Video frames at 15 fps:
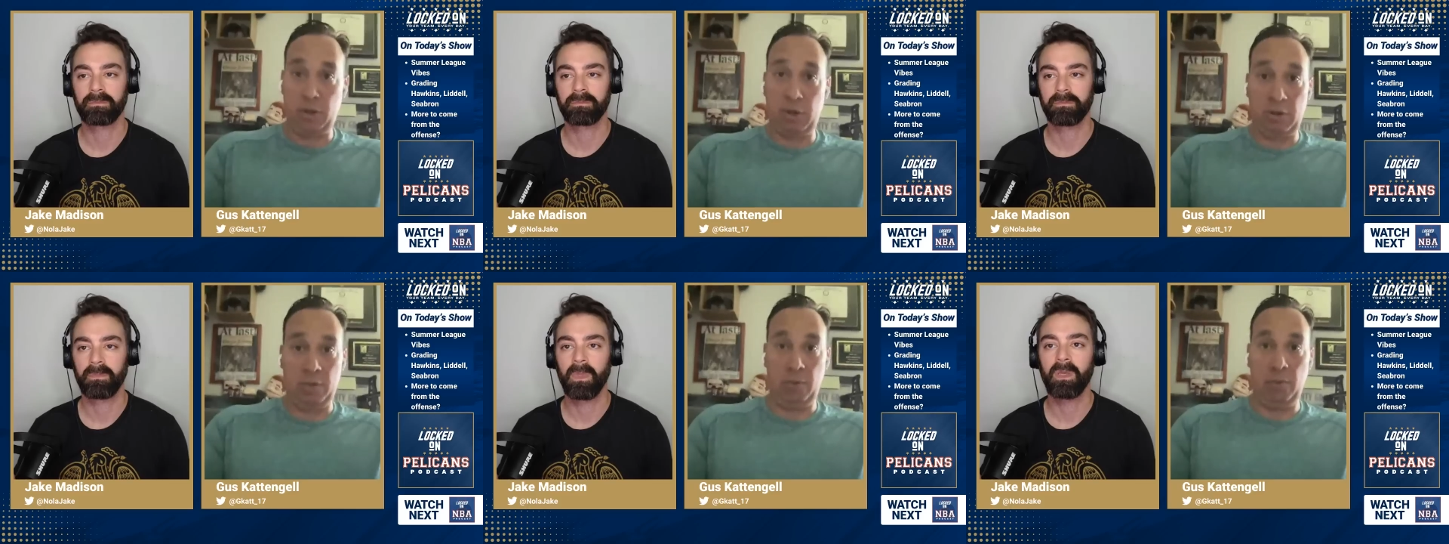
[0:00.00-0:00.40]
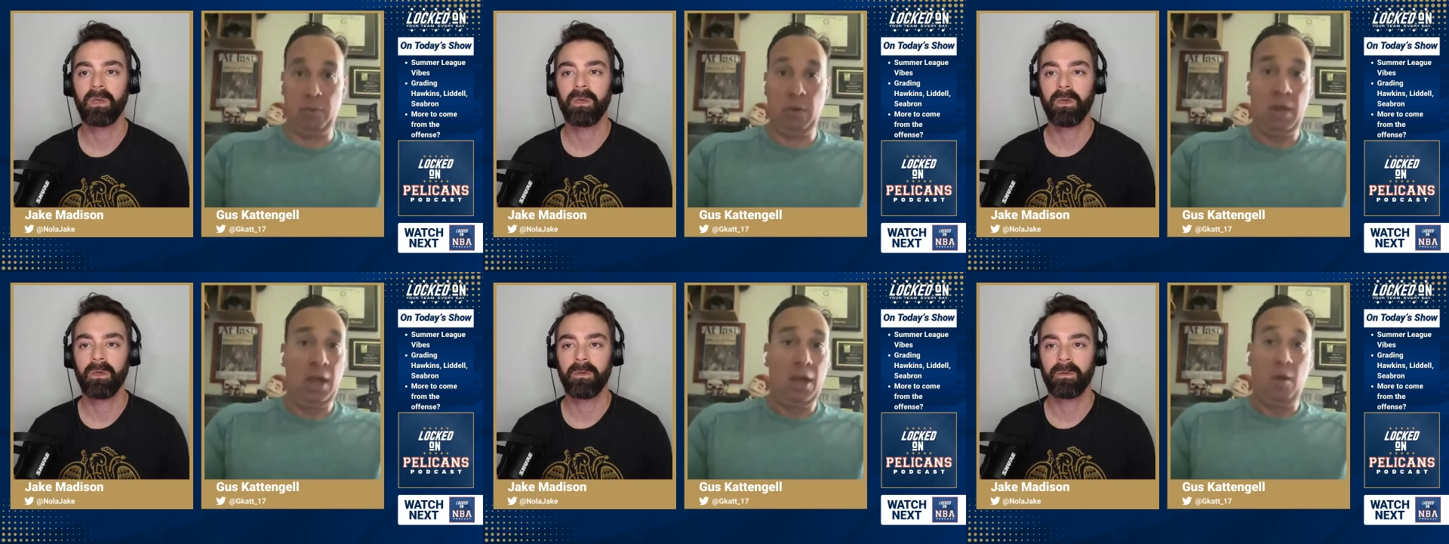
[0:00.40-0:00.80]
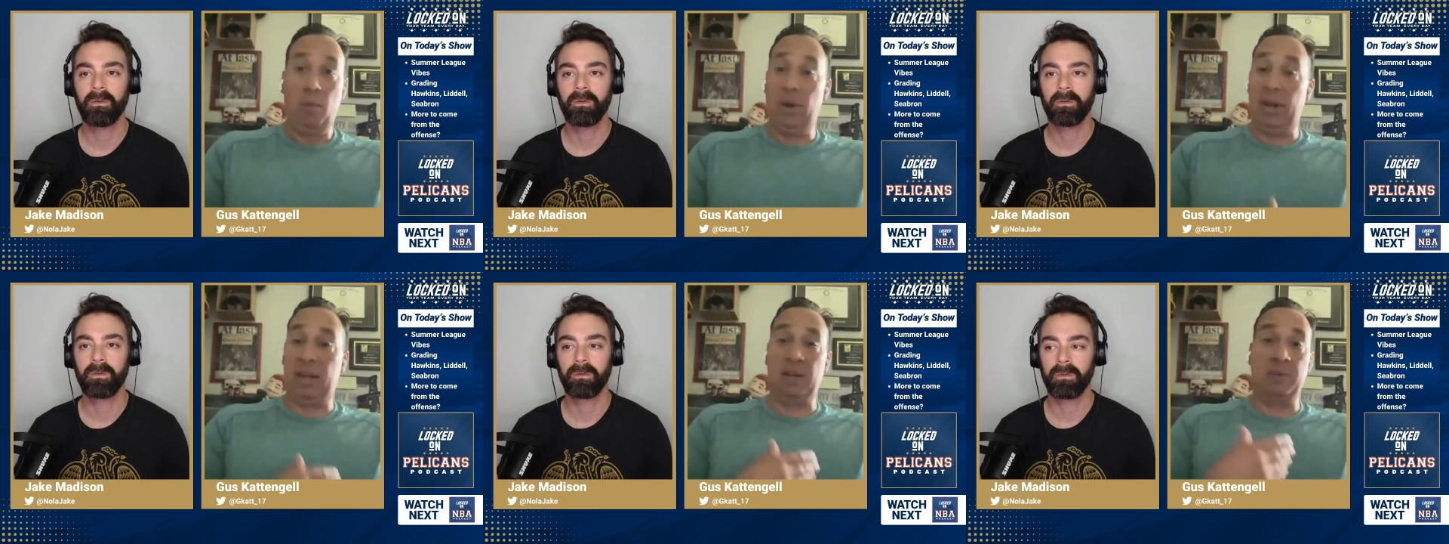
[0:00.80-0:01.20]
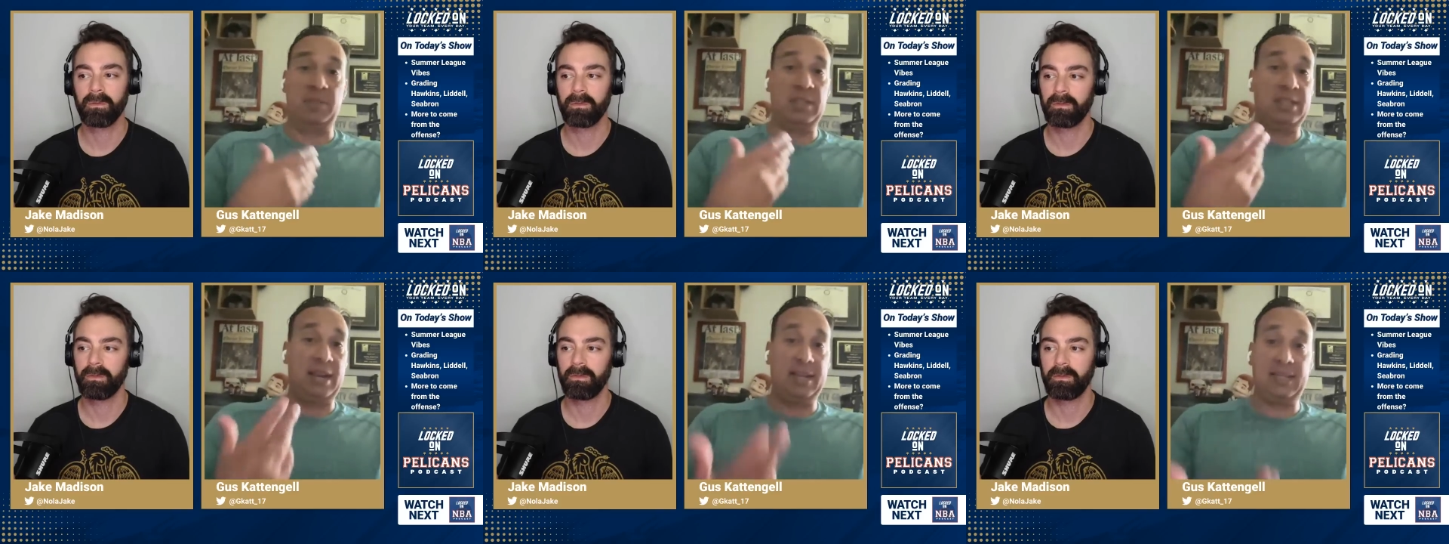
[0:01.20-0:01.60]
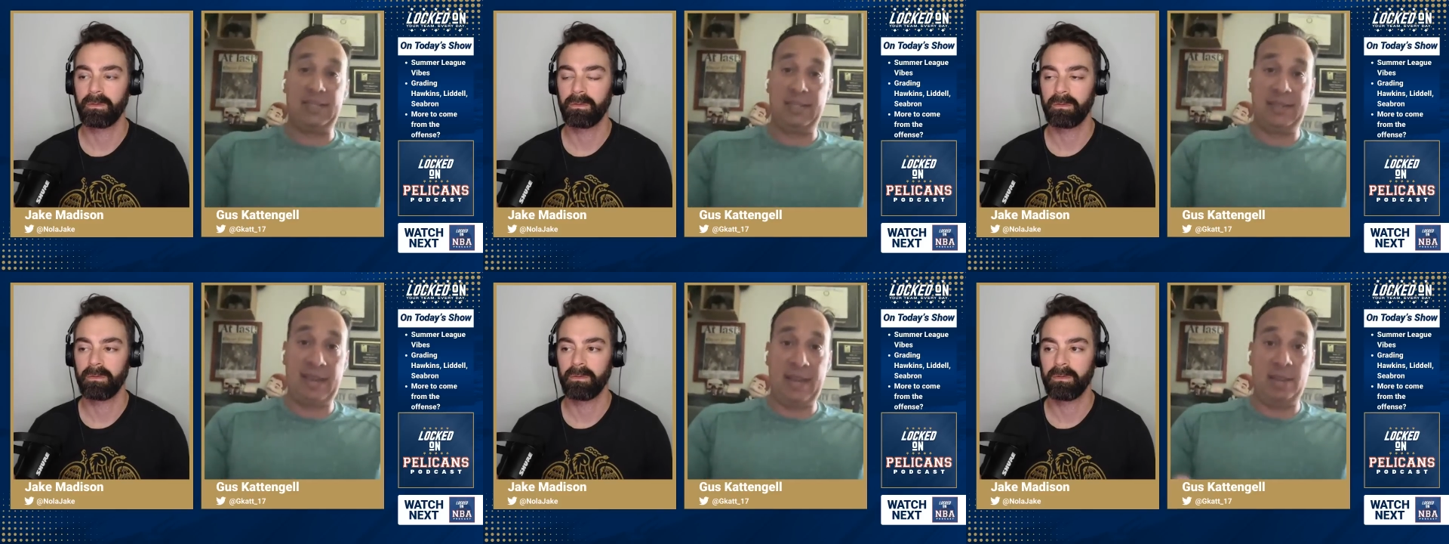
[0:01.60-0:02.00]
Speaker 1: do. When it comes to
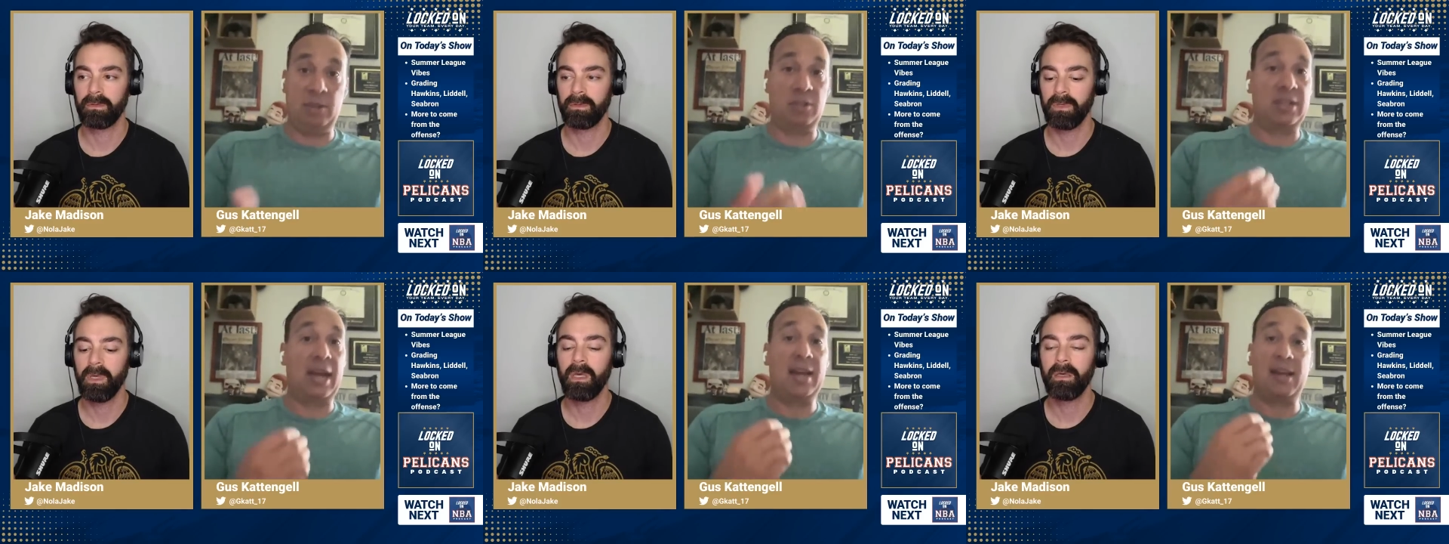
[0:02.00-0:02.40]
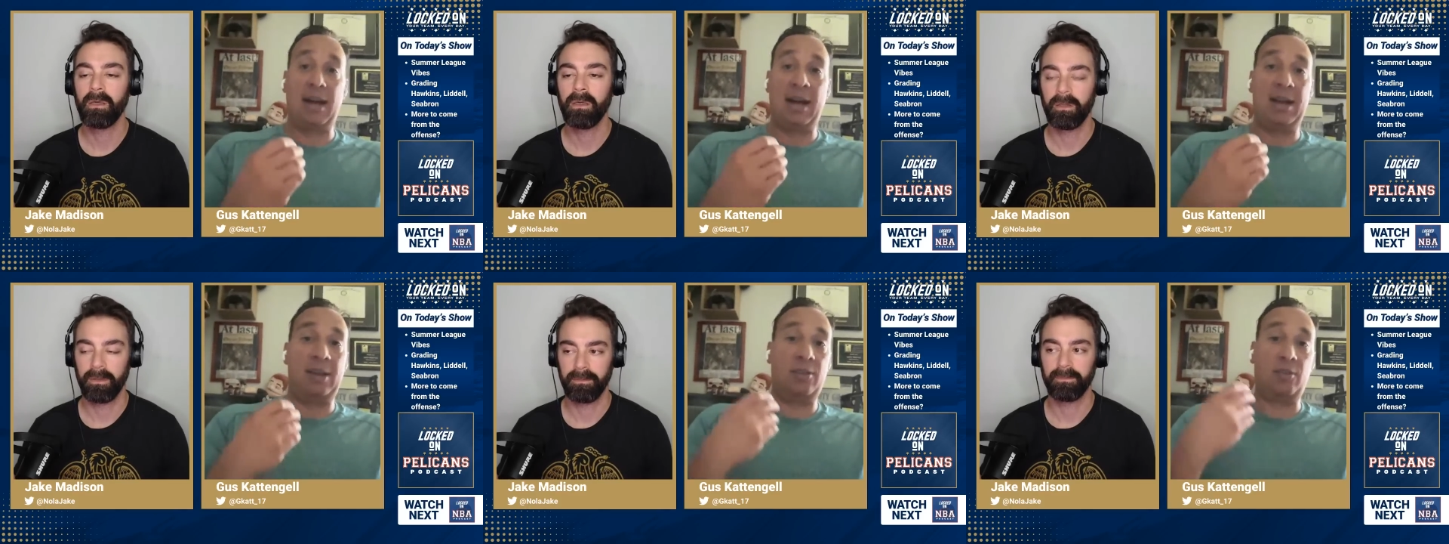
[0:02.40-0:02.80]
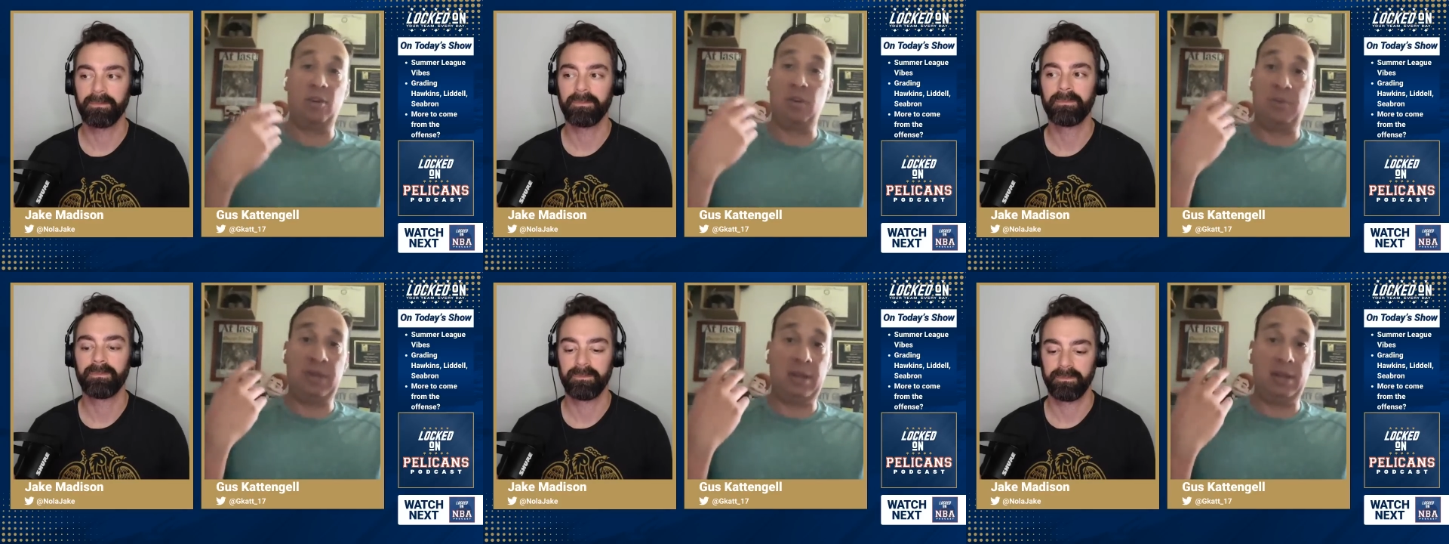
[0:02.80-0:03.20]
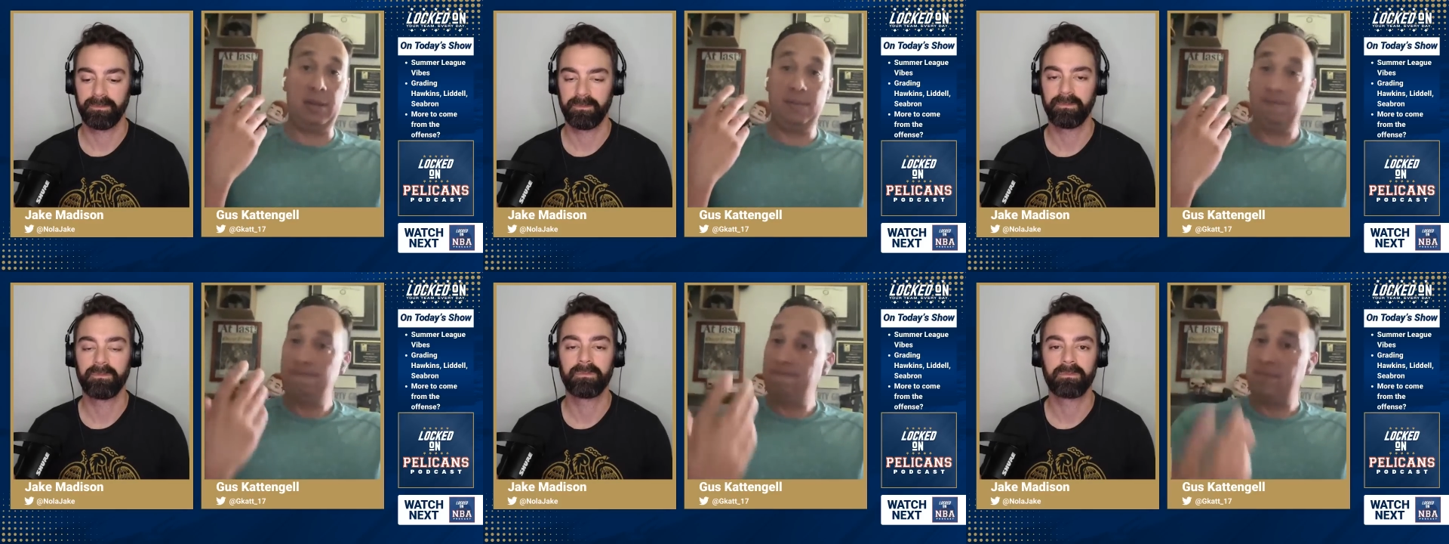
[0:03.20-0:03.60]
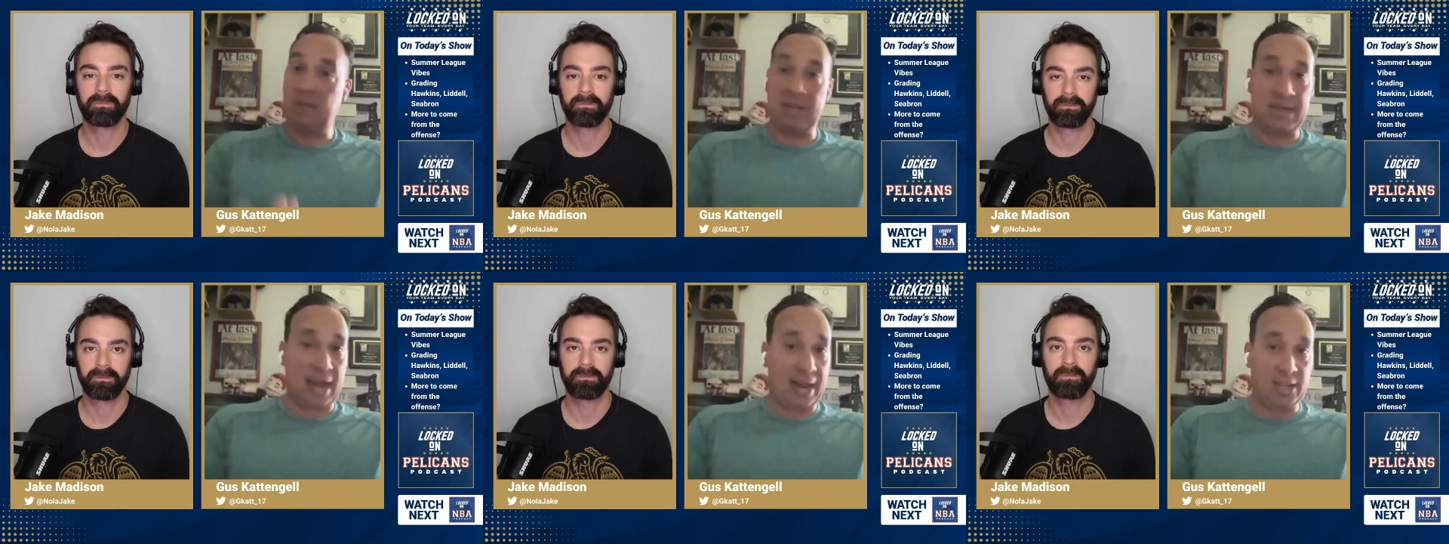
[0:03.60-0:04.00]
Dyson Daniels, that guy is going to be a
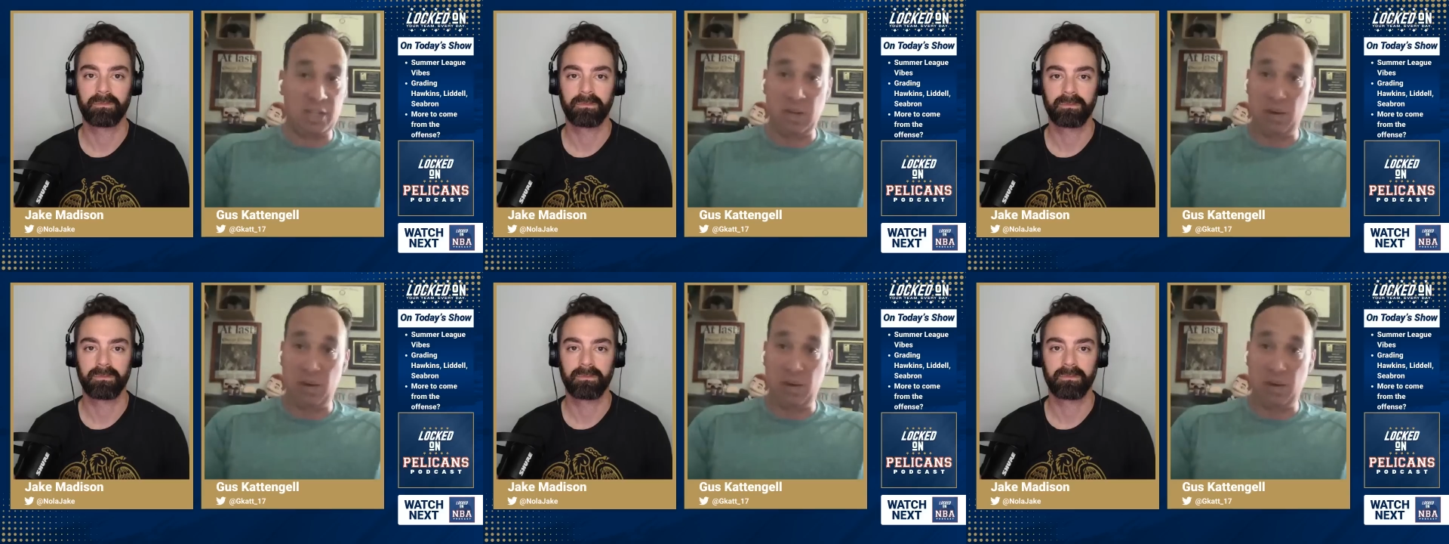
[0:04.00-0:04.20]
guy is